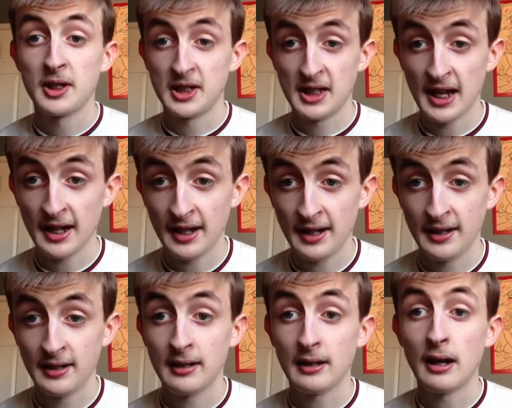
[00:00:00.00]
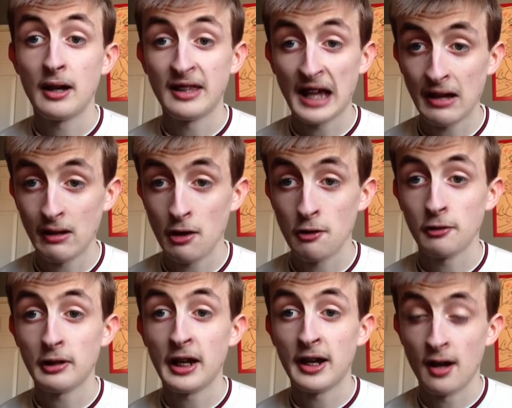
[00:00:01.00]
per second
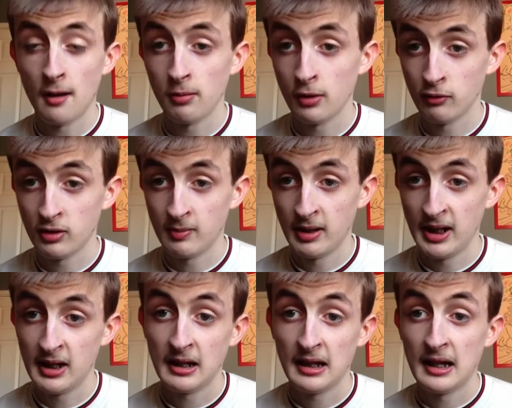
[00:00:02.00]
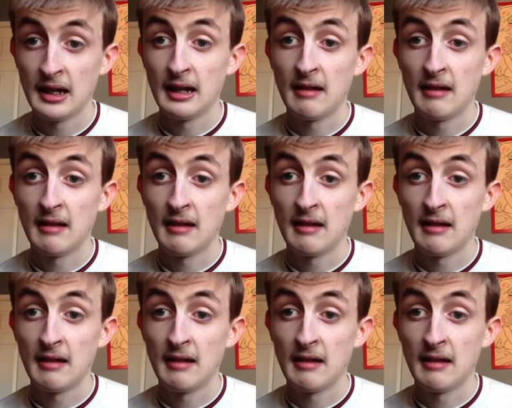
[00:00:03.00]
download and upload speed.